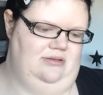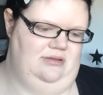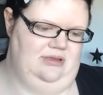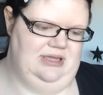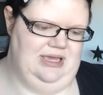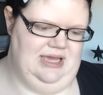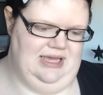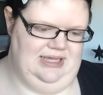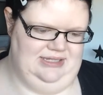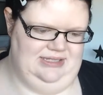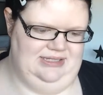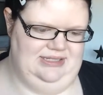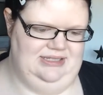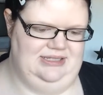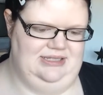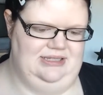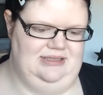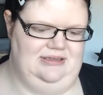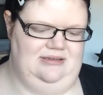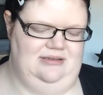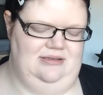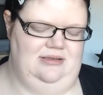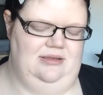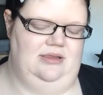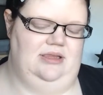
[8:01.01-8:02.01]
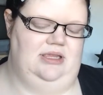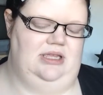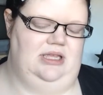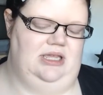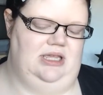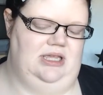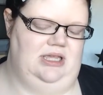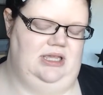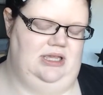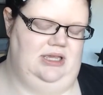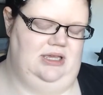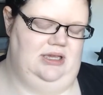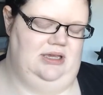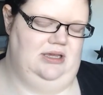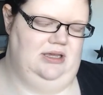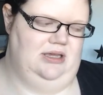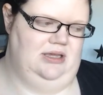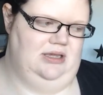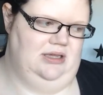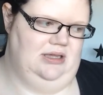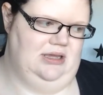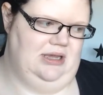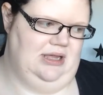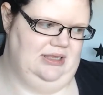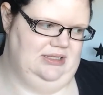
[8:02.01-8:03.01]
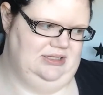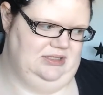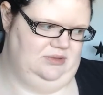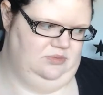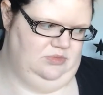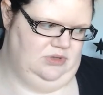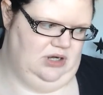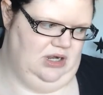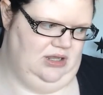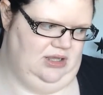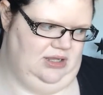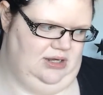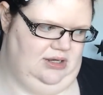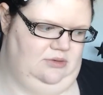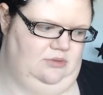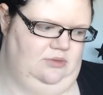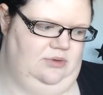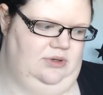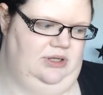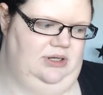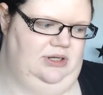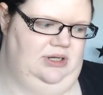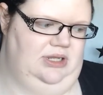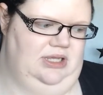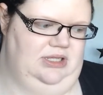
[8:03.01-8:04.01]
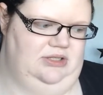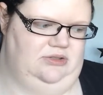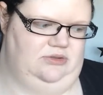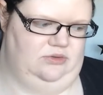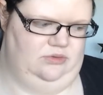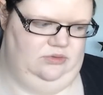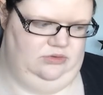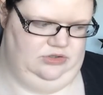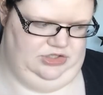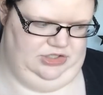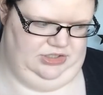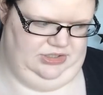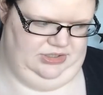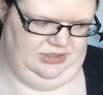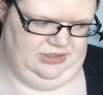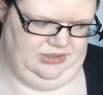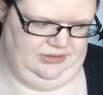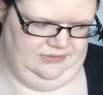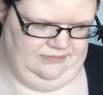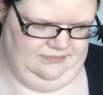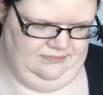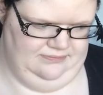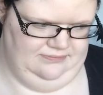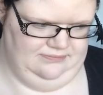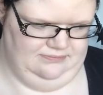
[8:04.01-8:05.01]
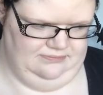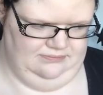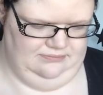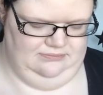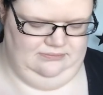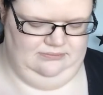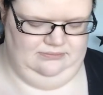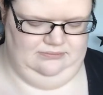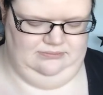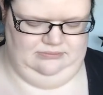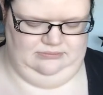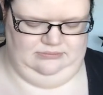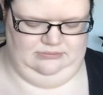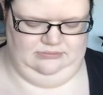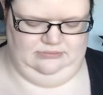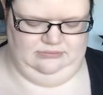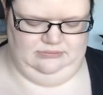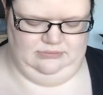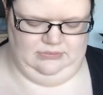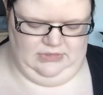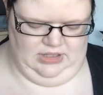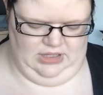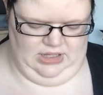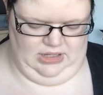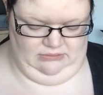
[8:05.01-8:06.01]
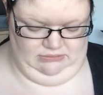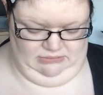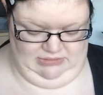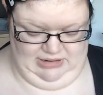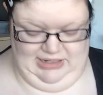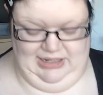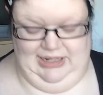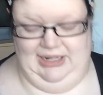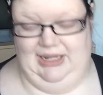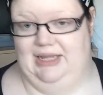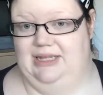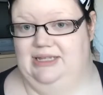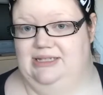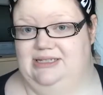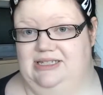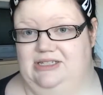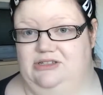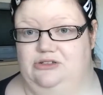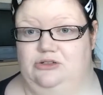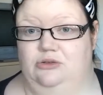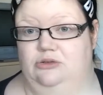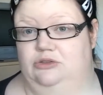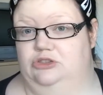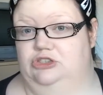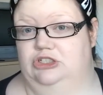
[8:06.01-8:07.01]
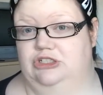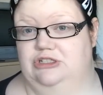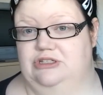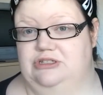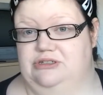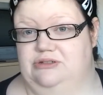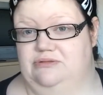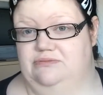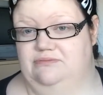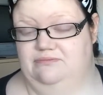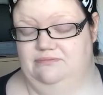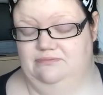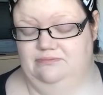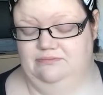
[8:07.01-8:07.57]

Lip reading: Alice in Wonderland one is gorgeous. It really is, it's gorgeous.